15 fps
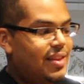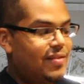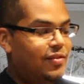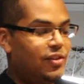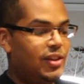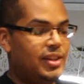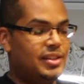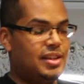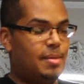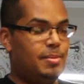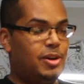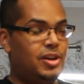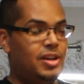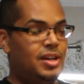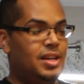for the
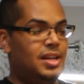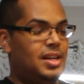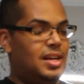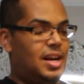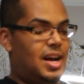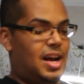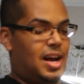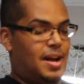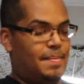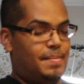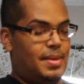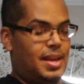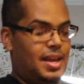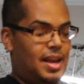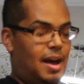summer,
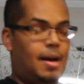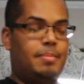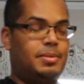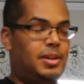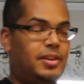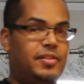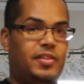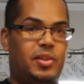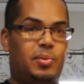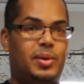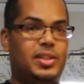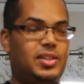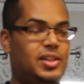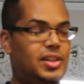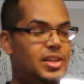for the
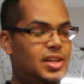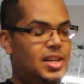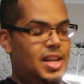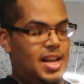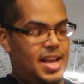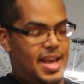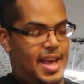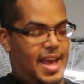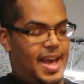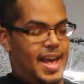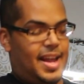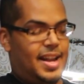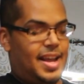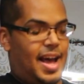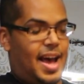winter,
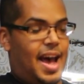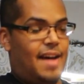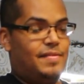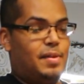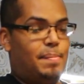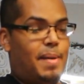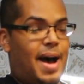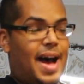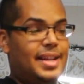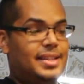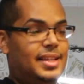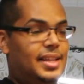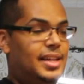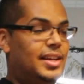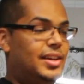and I have the
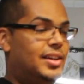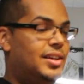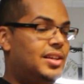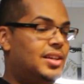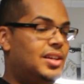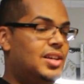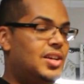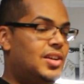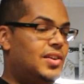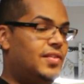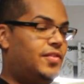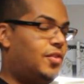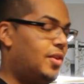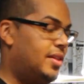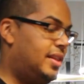pots here
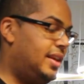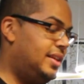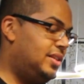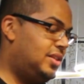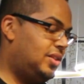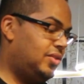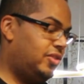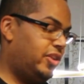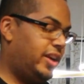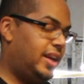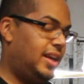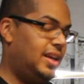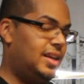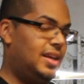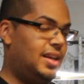for these
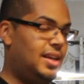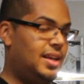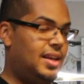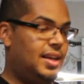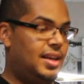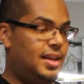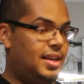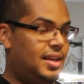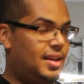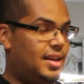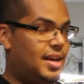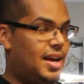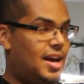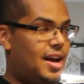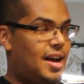3
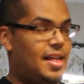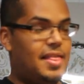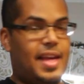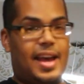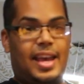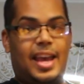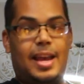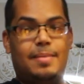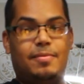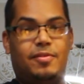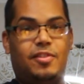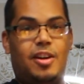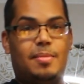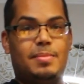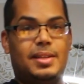that came
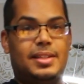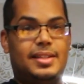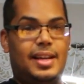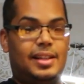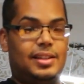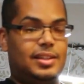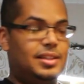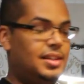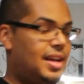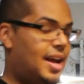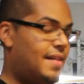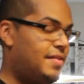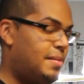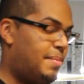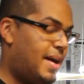from the seller. I
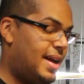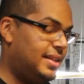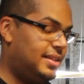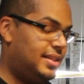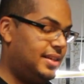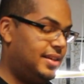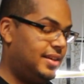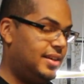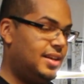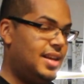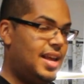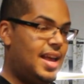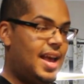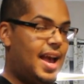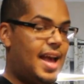have the pots here,
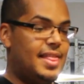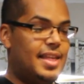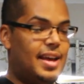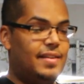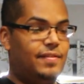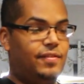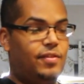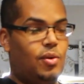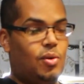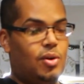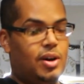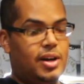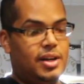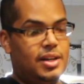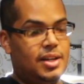and then
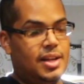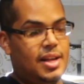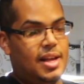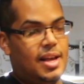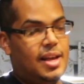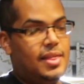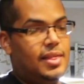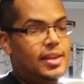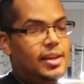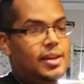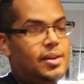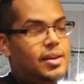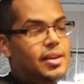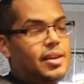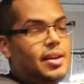for
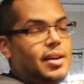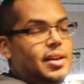the